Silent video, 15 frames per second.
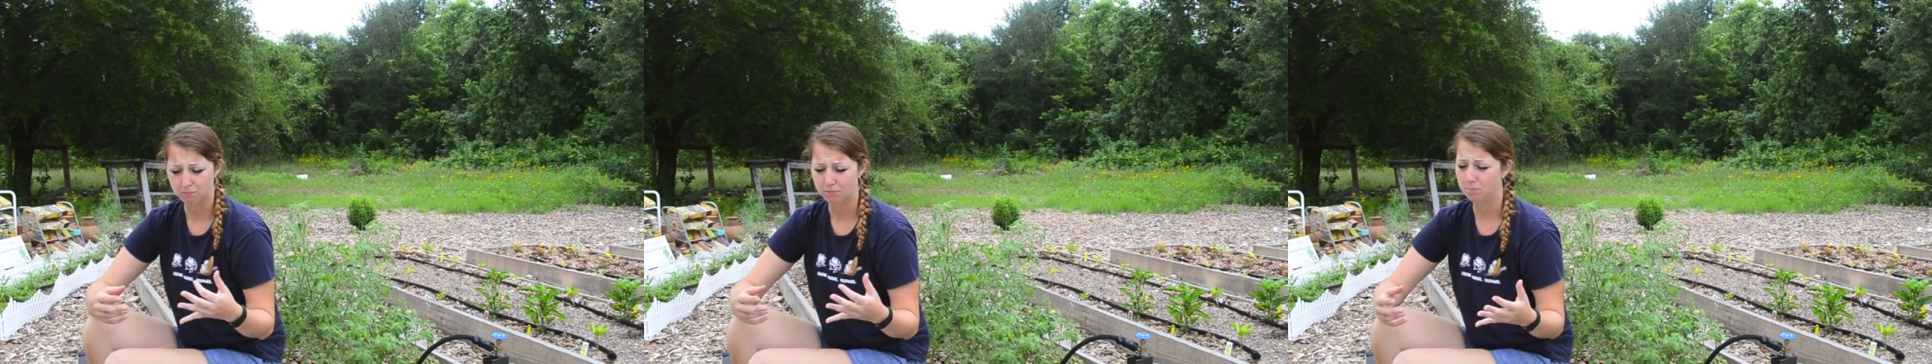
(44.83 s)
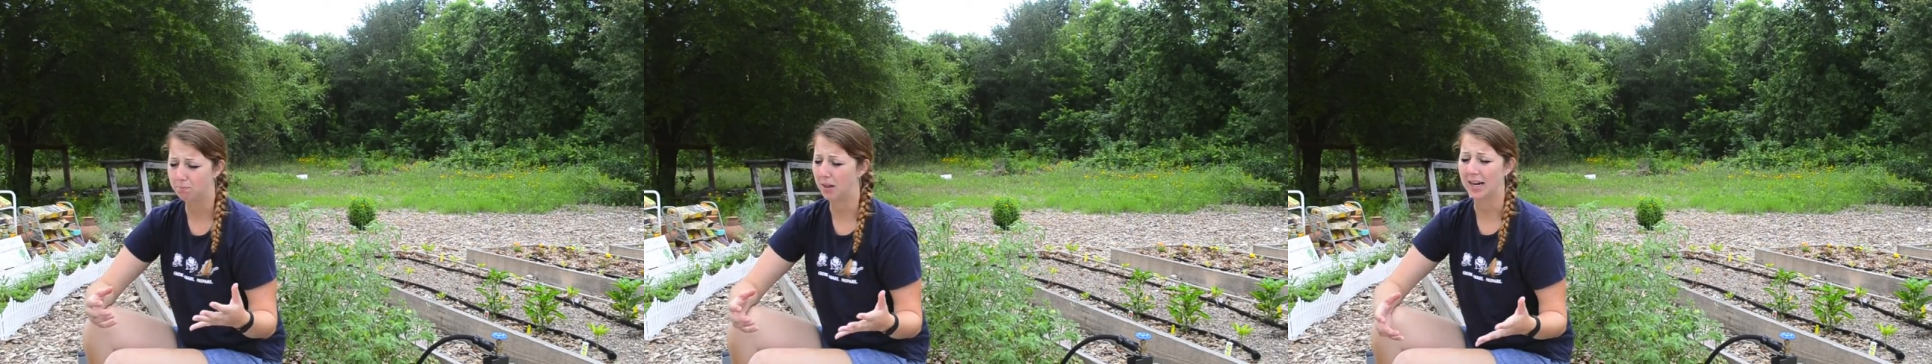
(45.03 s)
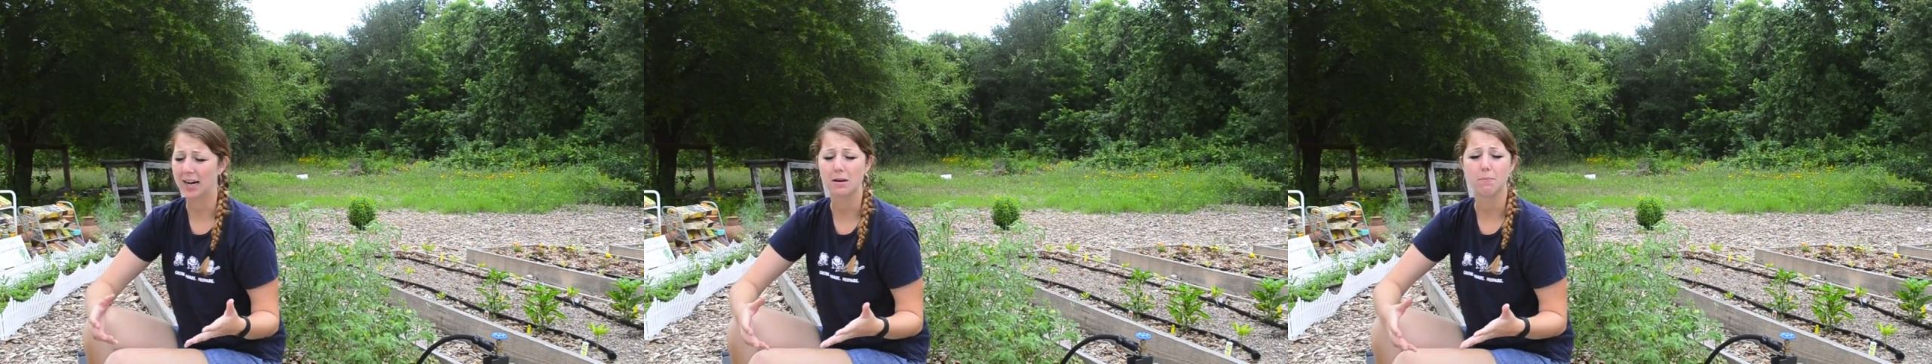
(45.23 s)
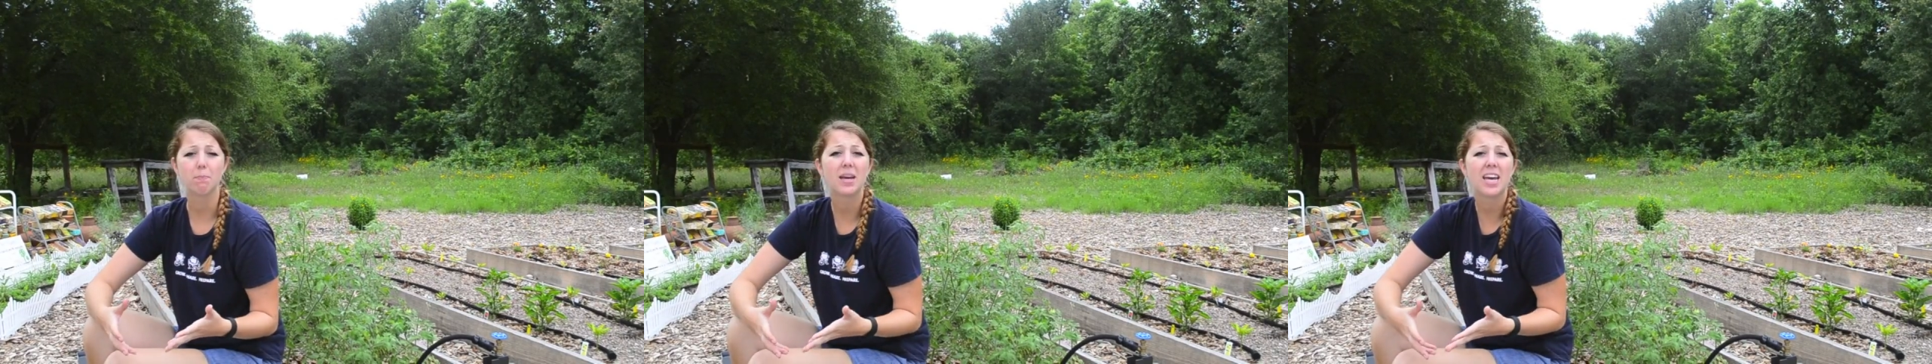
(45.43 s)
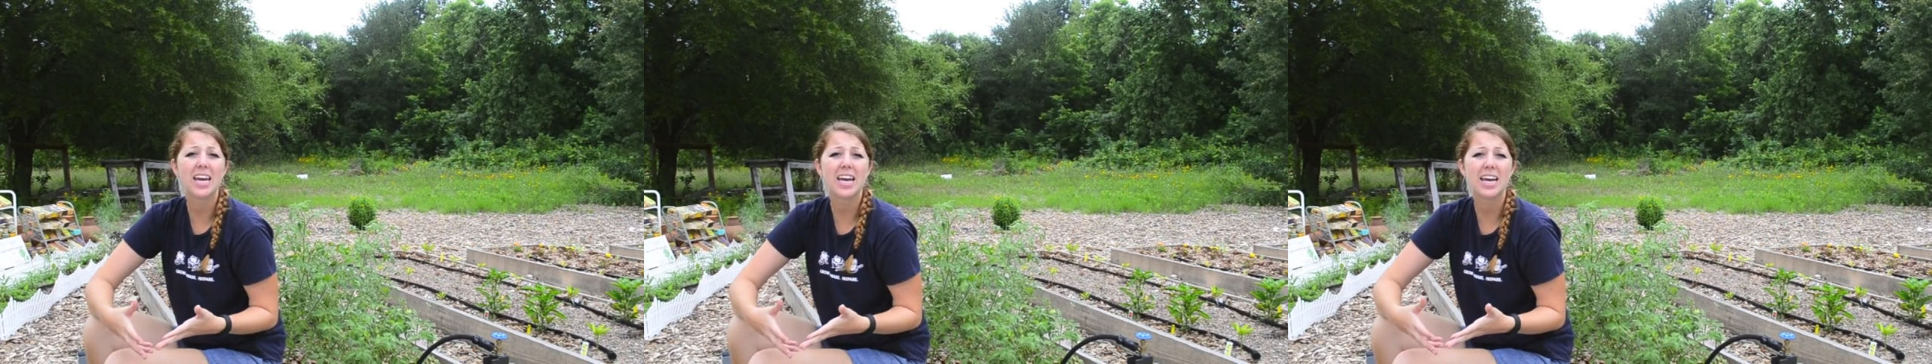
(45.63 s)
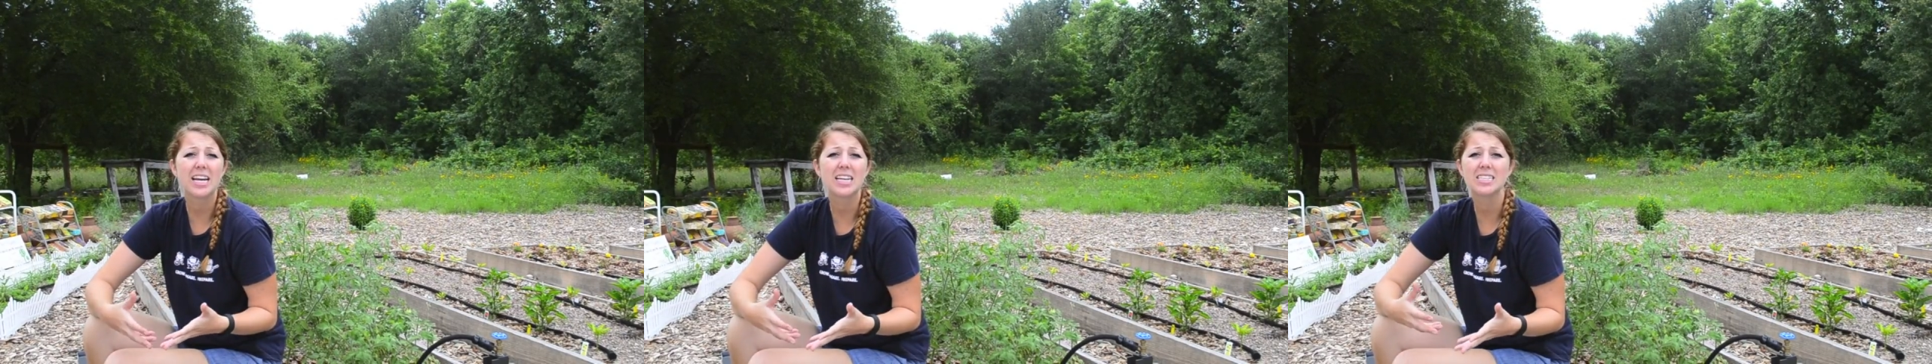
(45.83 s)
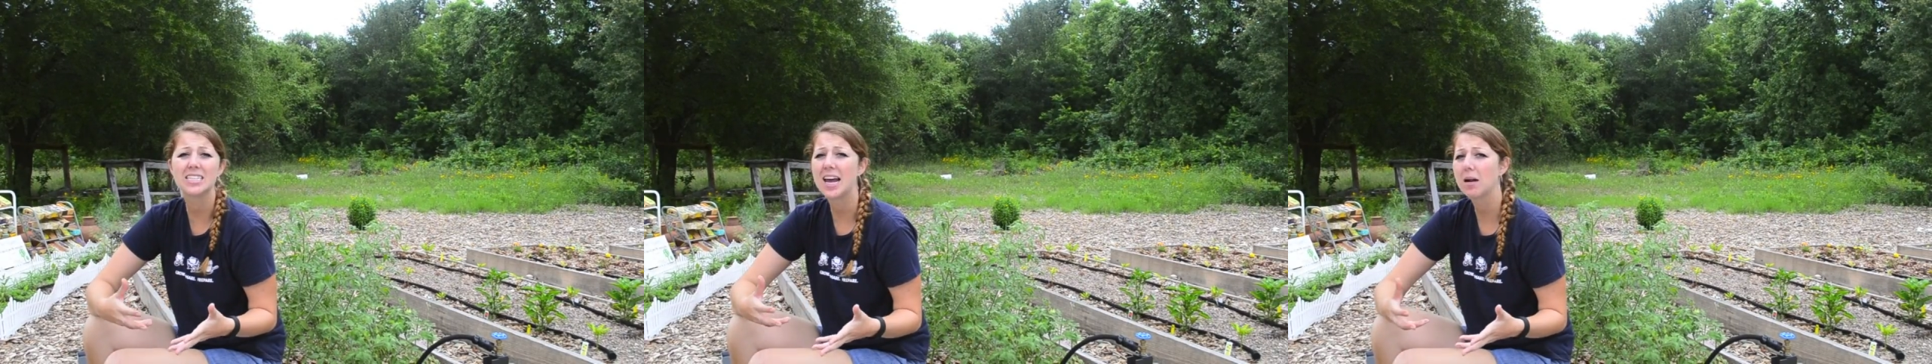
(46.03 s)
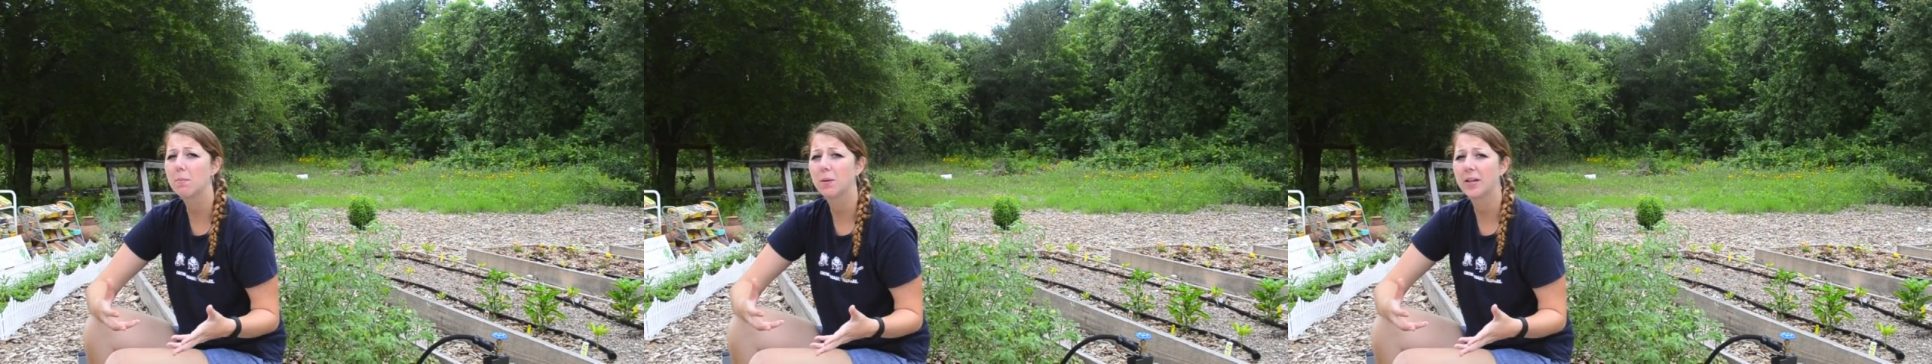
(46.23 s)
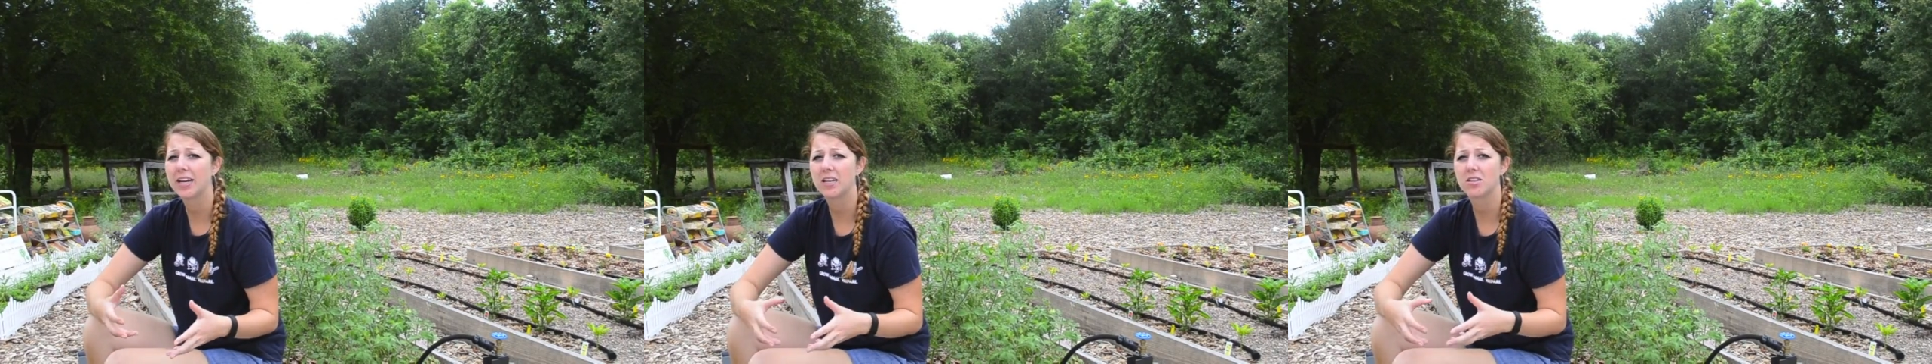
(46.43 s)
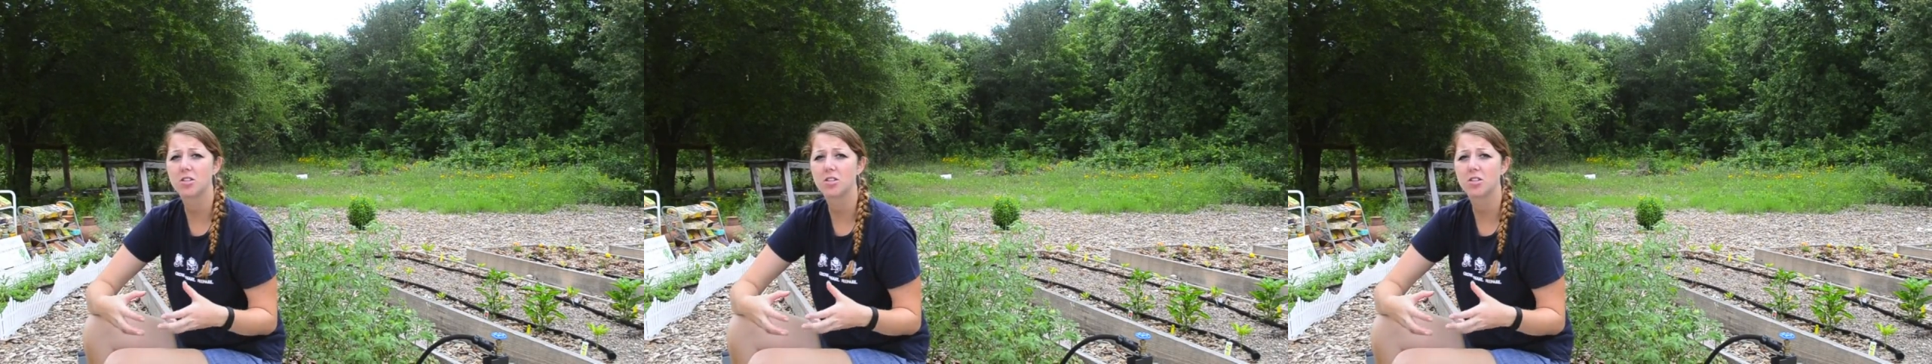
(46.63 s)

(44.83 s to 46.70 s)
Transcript: black-eyed peas, eggplants,